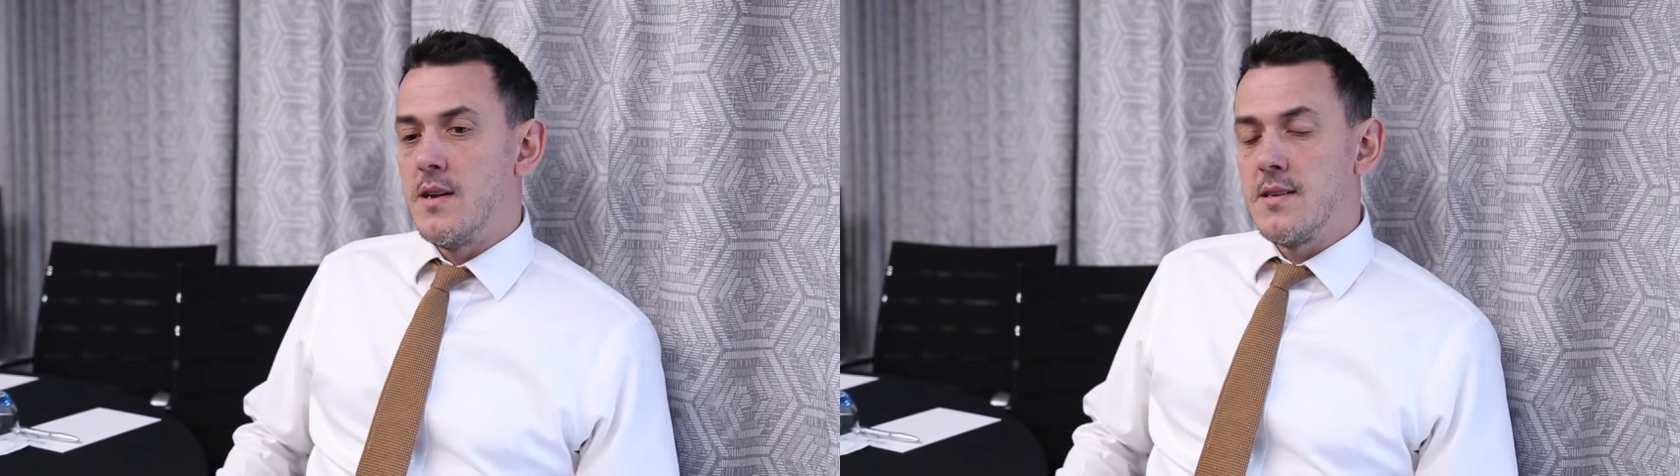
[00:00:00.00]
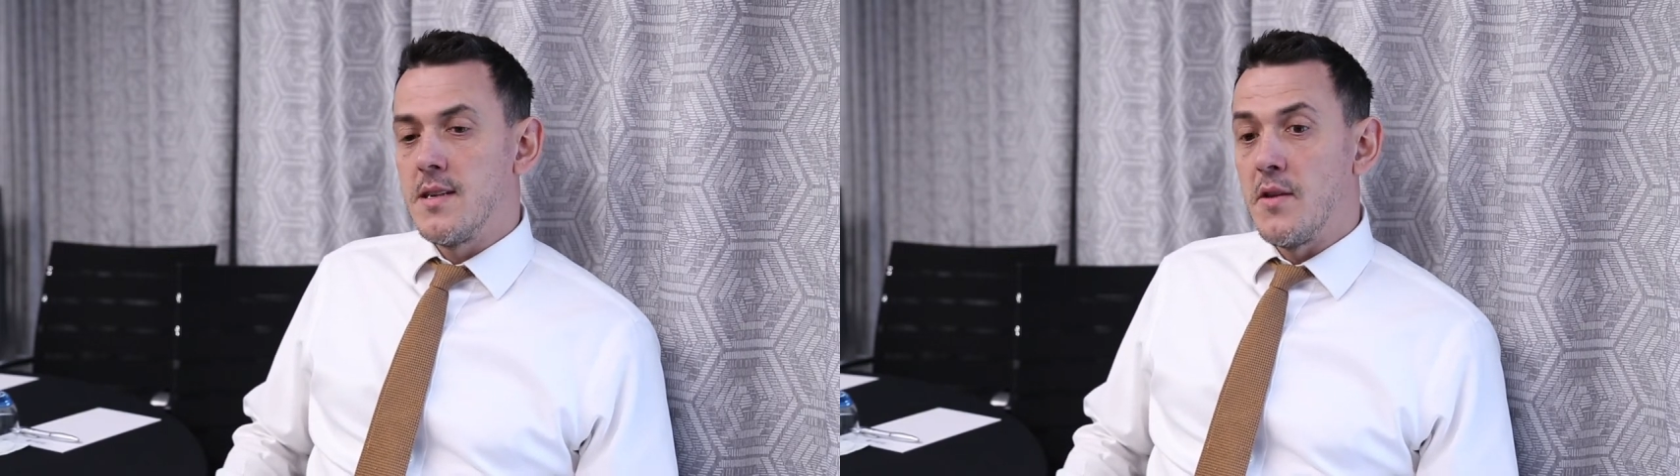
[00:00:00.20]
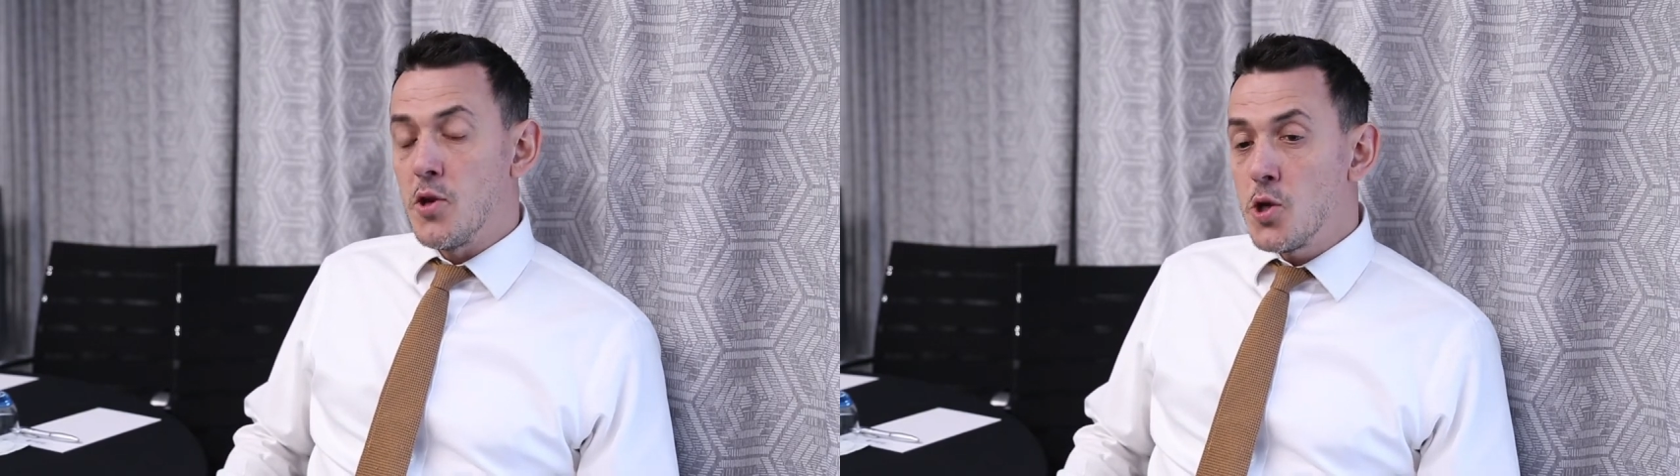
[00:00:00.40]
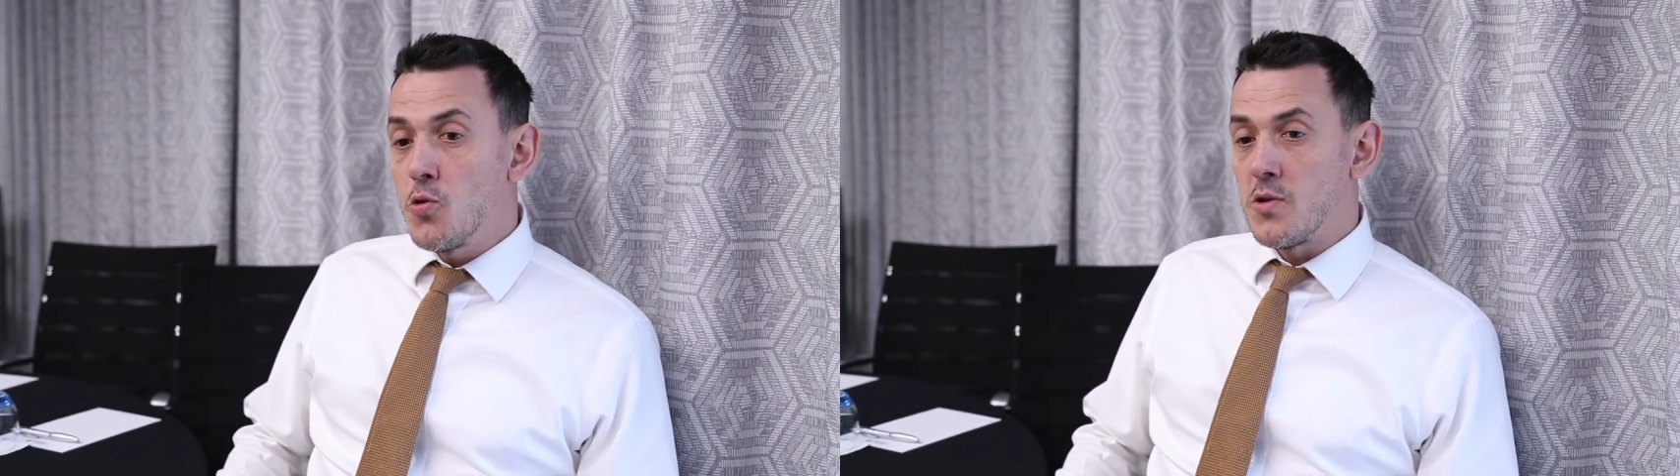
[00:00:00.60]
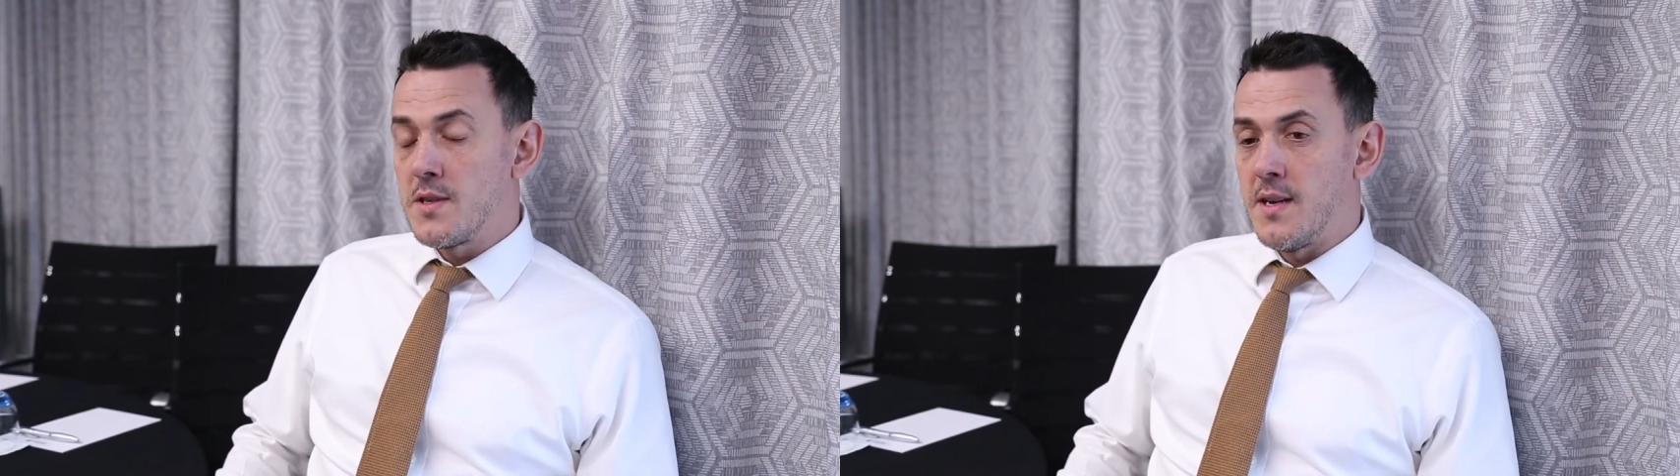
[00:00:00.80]
So in the
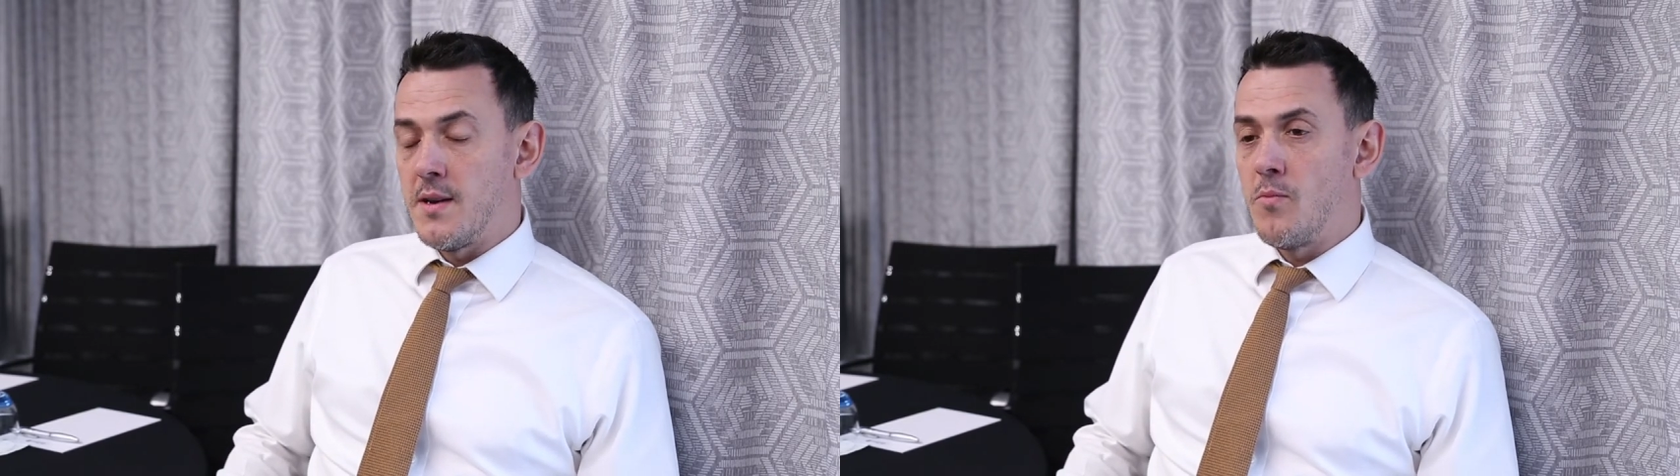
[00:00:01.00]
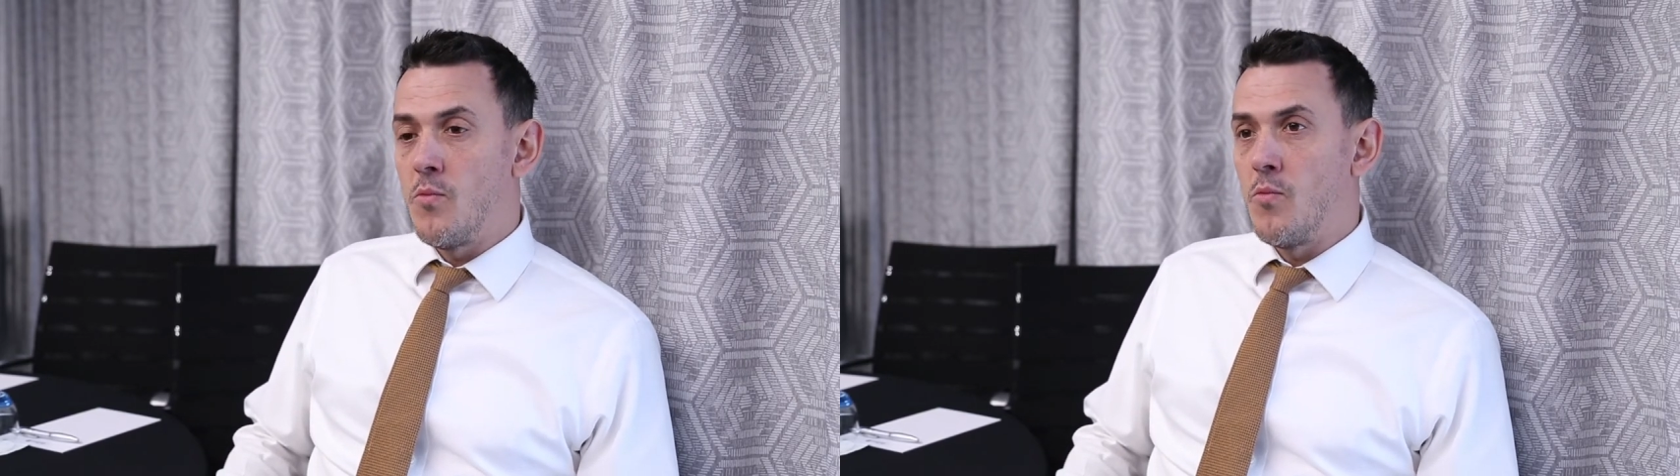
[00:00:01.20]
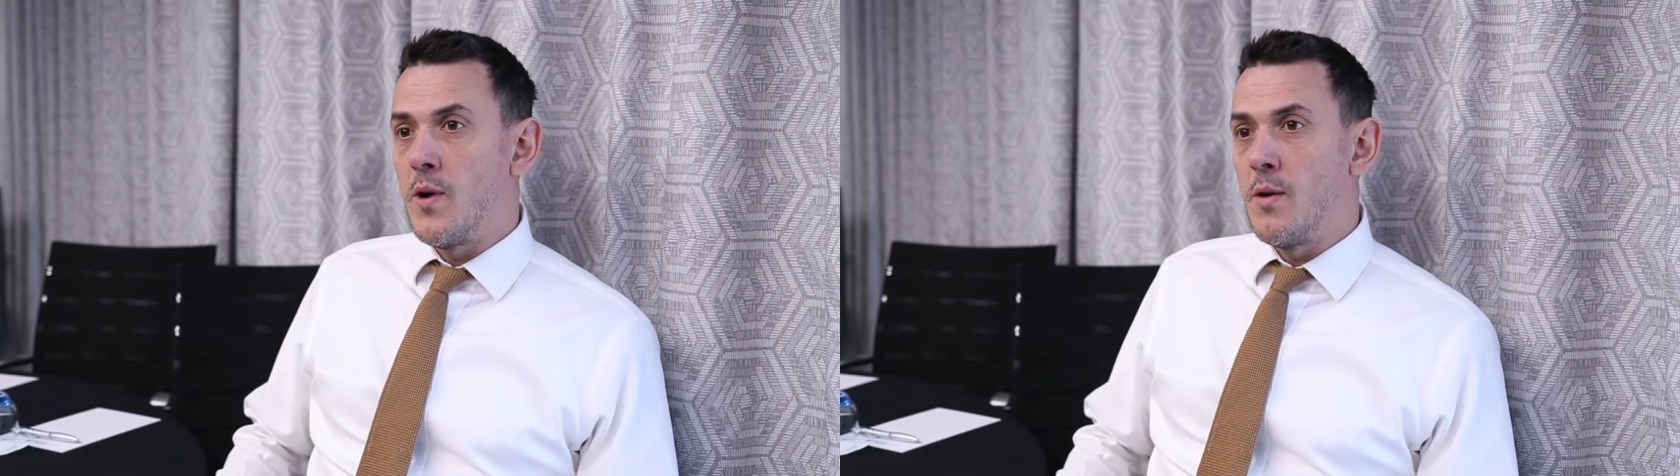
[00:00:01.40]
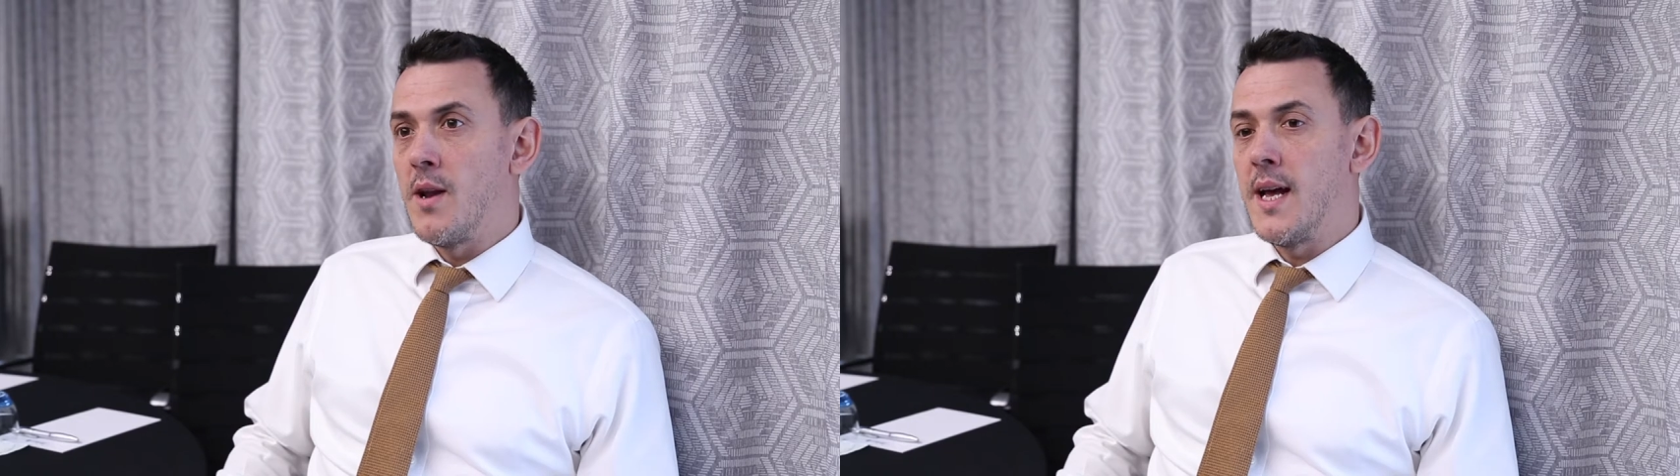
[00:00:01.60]
short term, we will